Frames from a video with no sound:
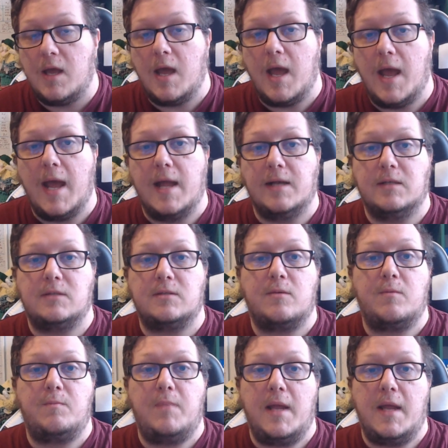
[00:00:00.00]
and
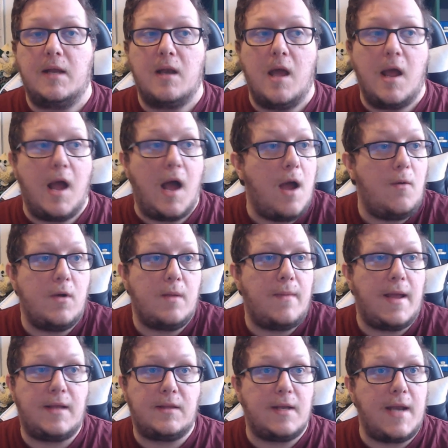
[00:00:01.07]
being like, I want to
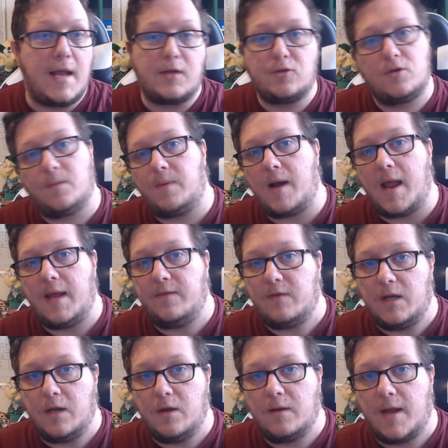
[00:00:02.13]
make the next AAA
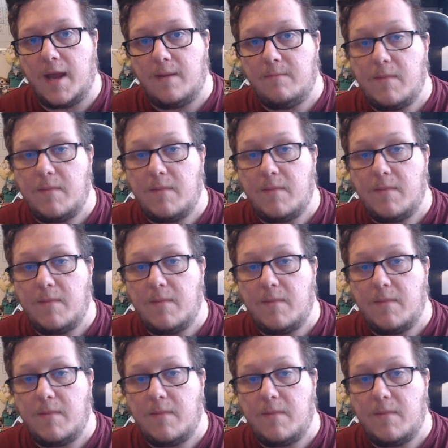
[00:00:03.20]
video game.